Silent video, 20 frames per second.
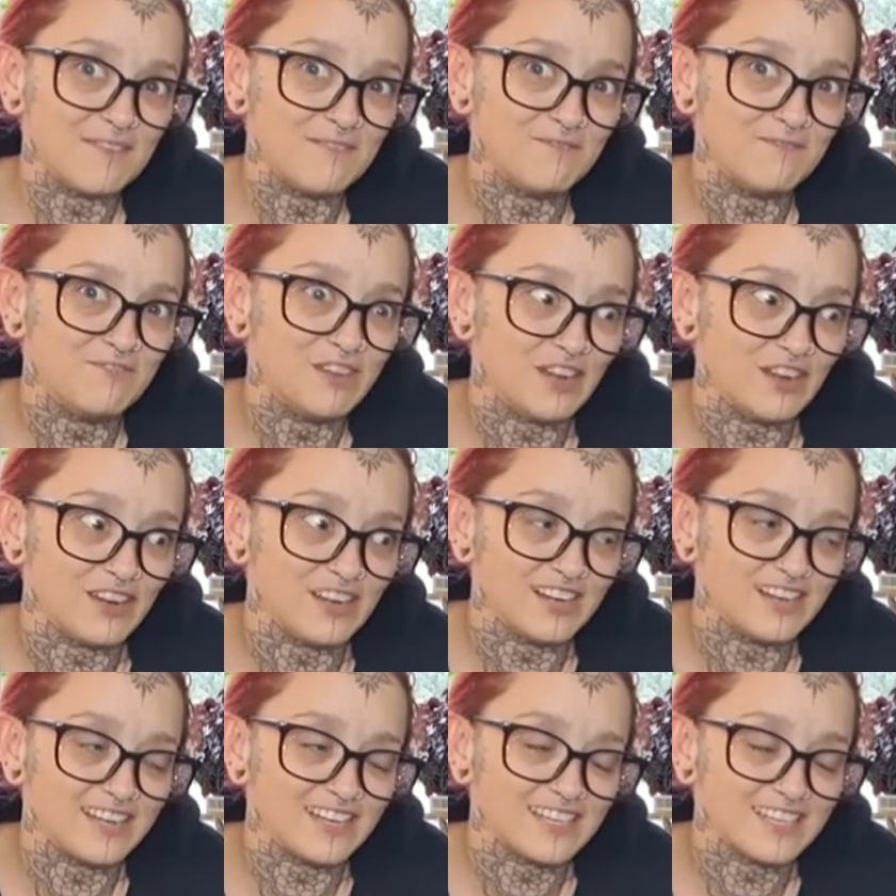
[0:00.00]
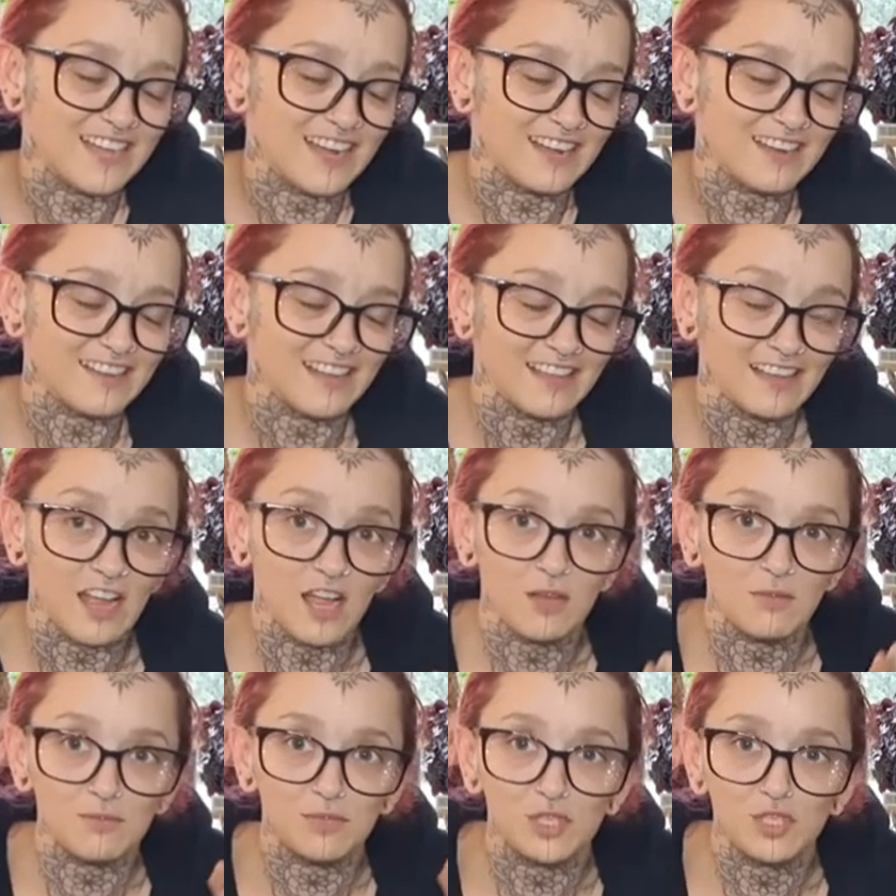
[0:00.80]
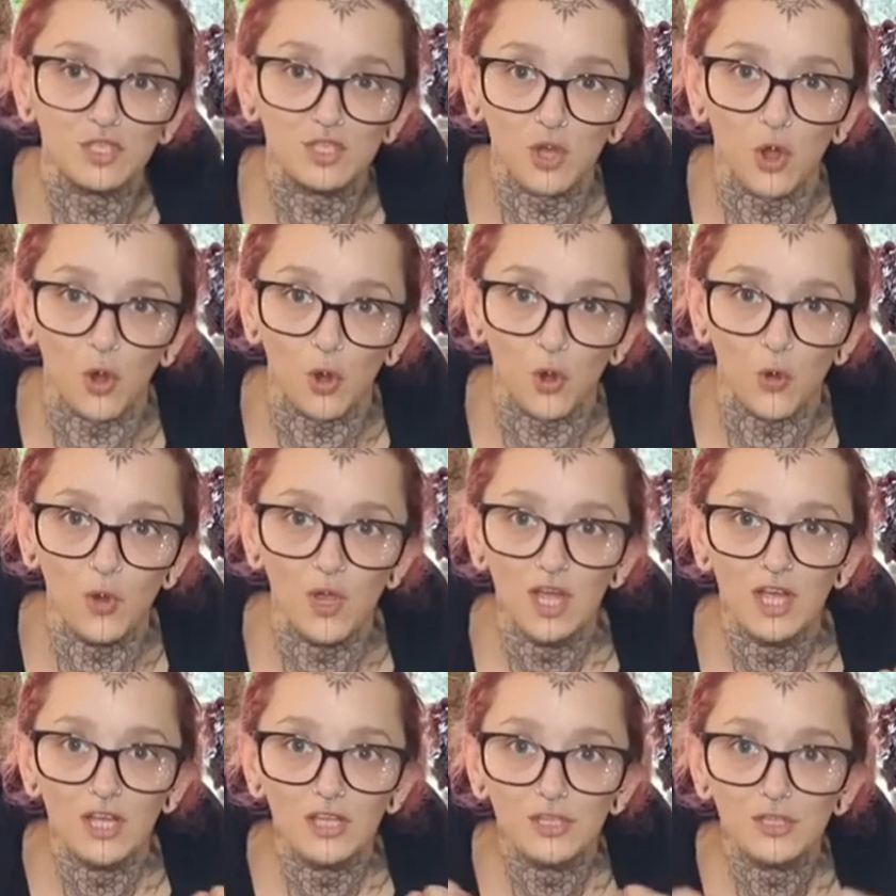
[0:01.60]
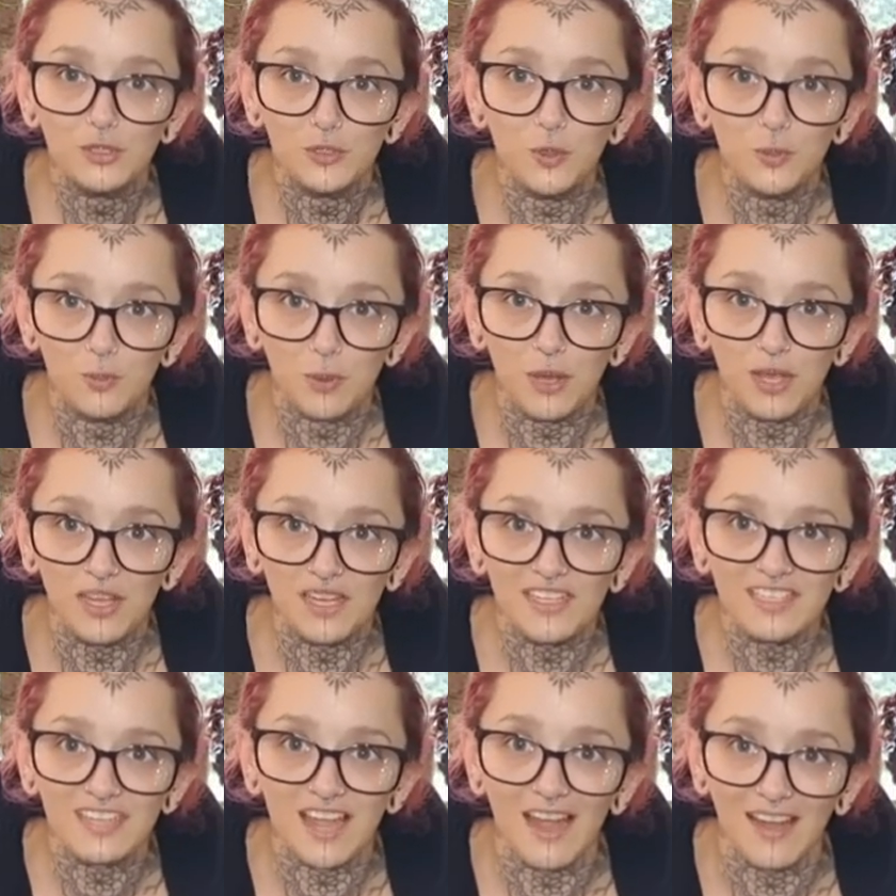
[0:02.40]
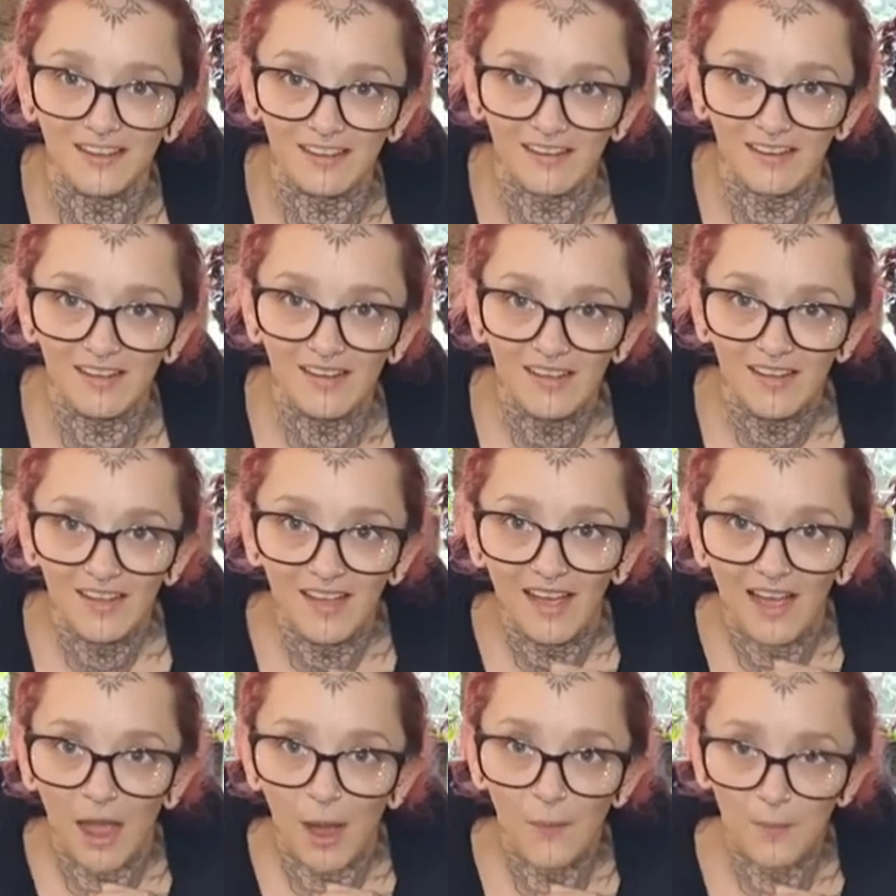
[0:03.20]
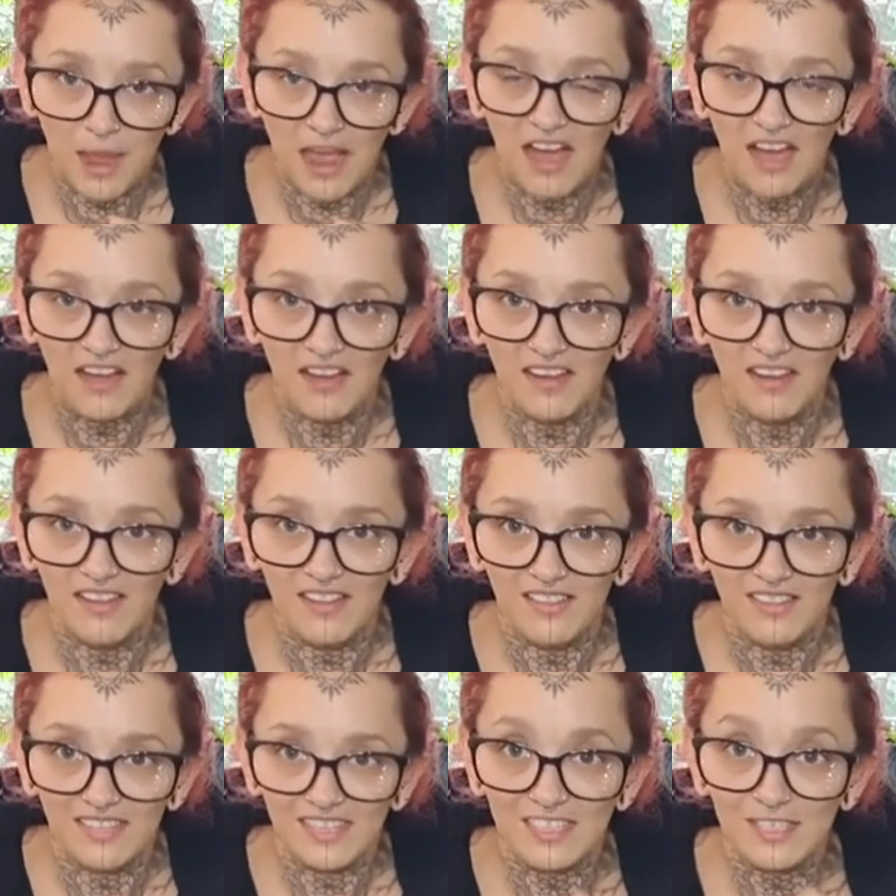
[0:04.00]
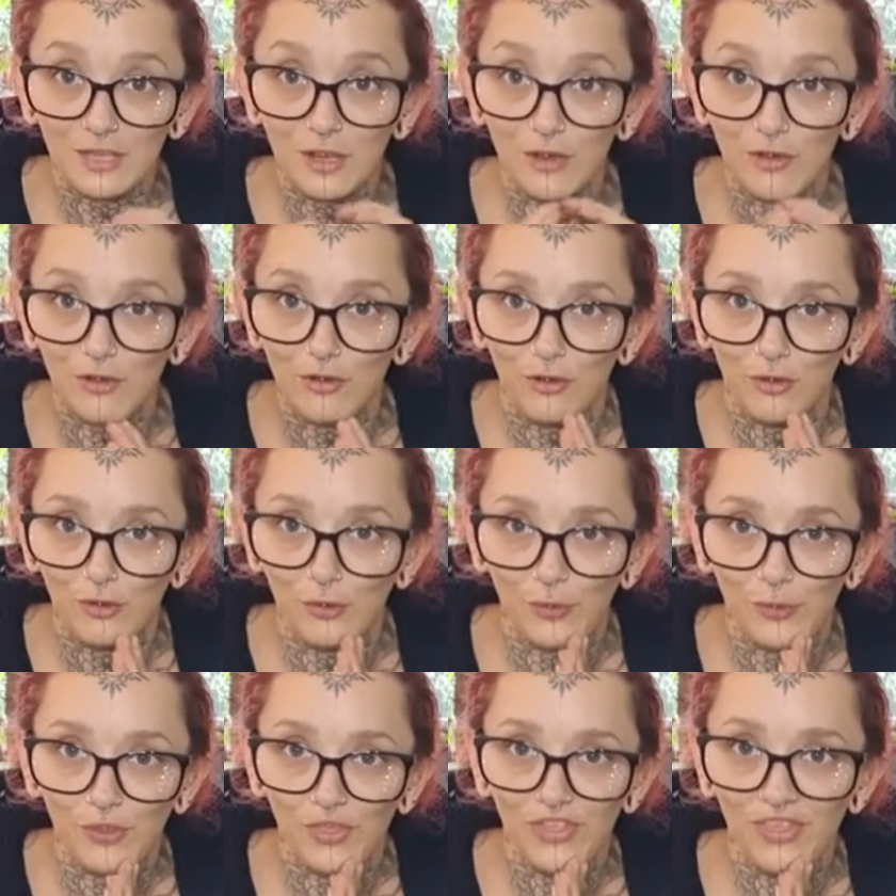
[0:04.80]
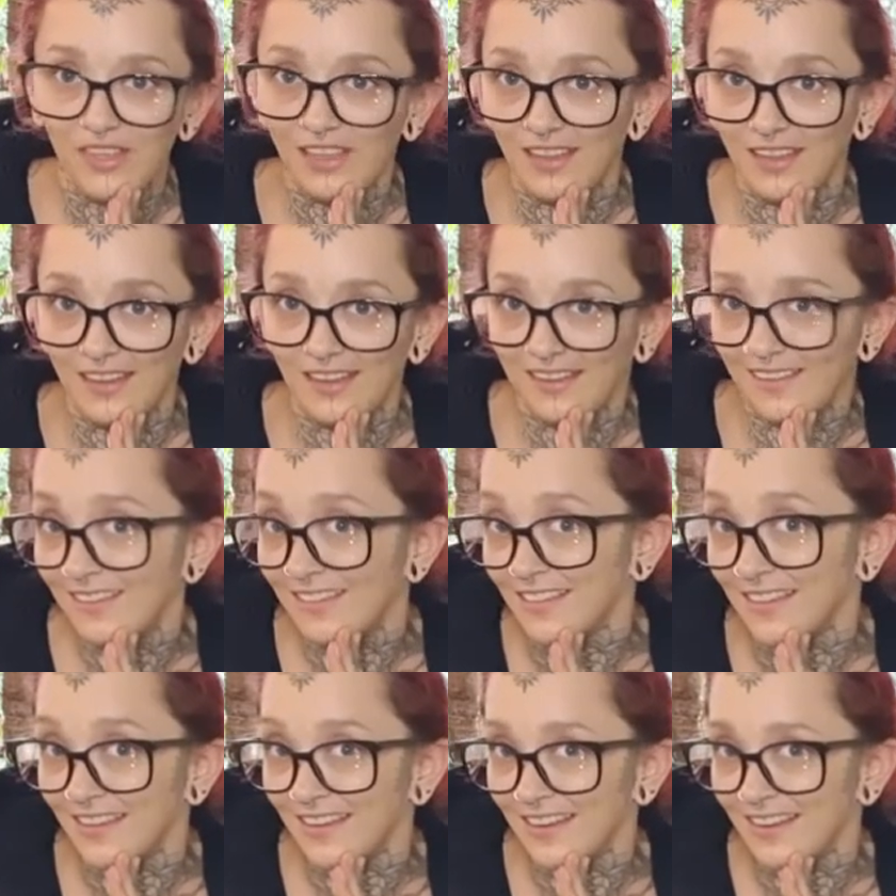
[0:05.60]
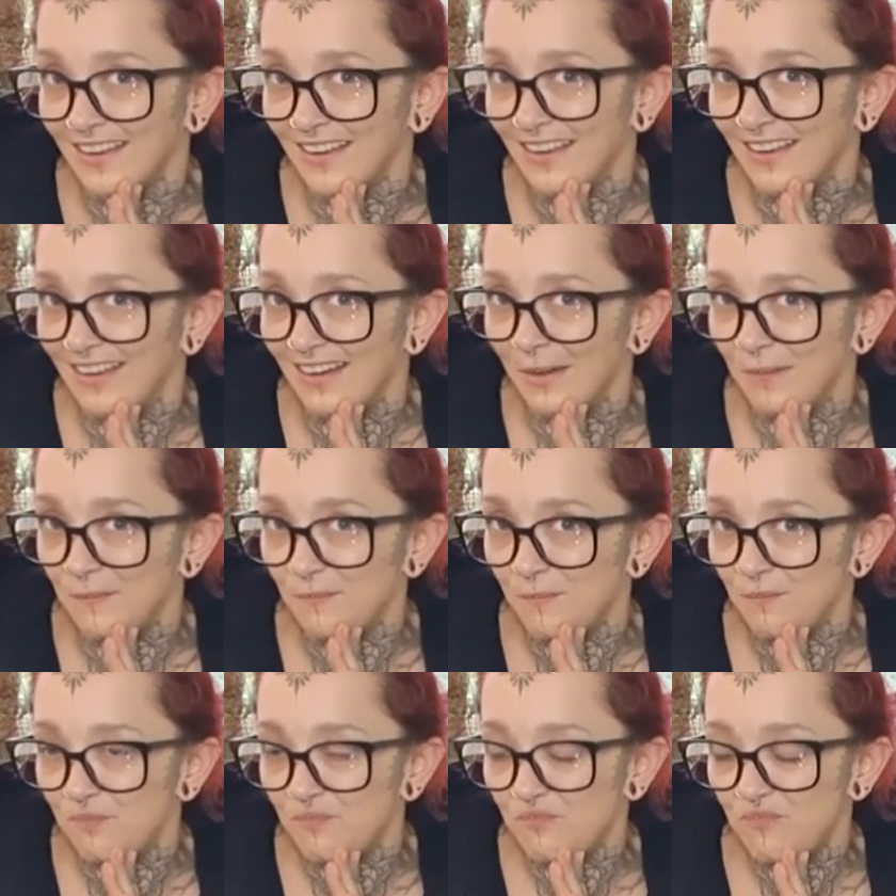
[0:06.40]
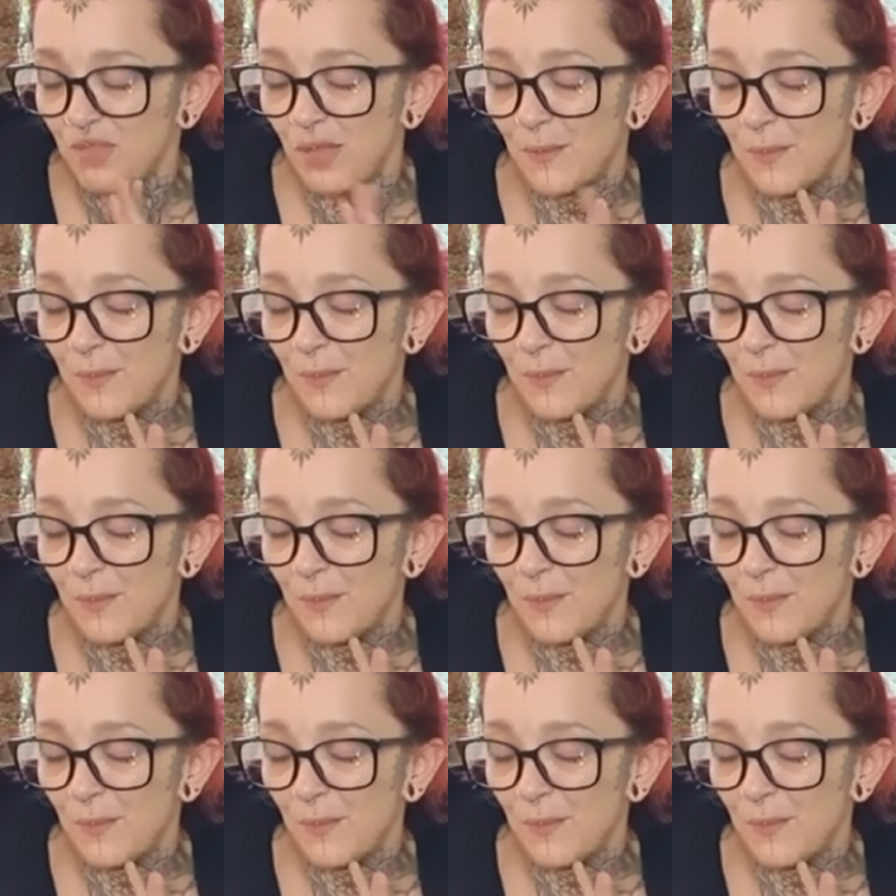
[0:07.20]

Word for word: I'm very excited. Like, I'm so super excited about this new thing that um,